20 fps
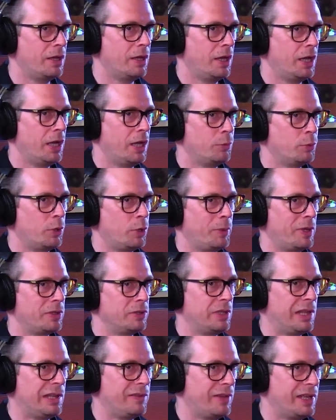What about
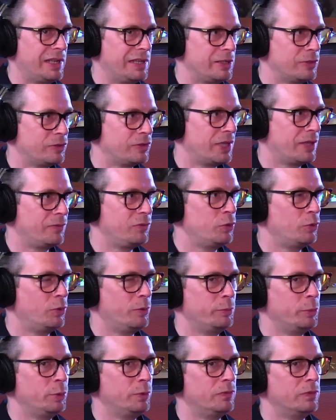null values? Have you
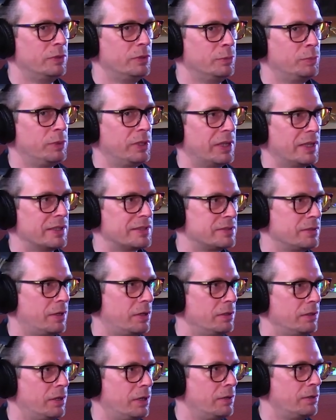removed duplicates?
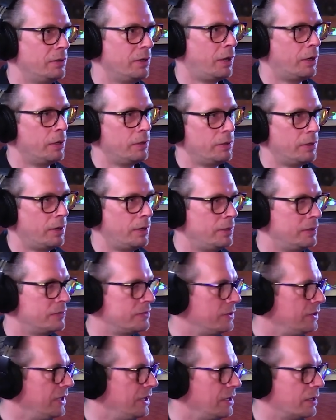Or is the
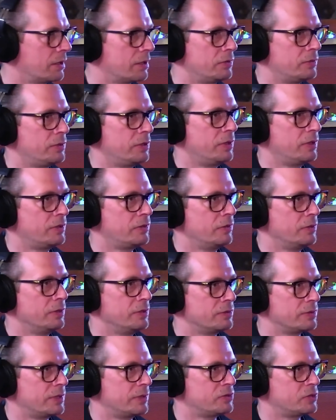data contradictory
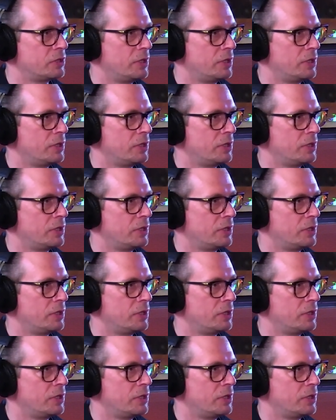and such?